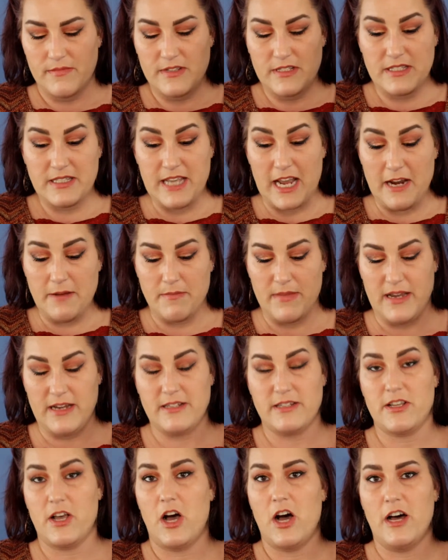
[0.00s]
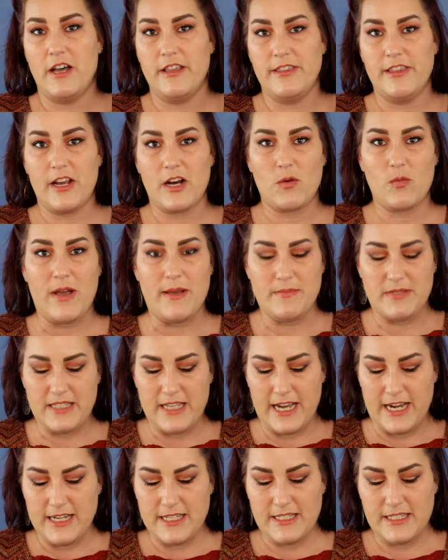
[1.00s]
statement on their
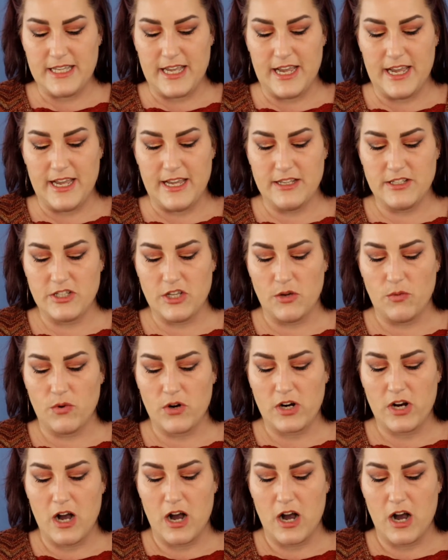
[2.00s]
website says, You work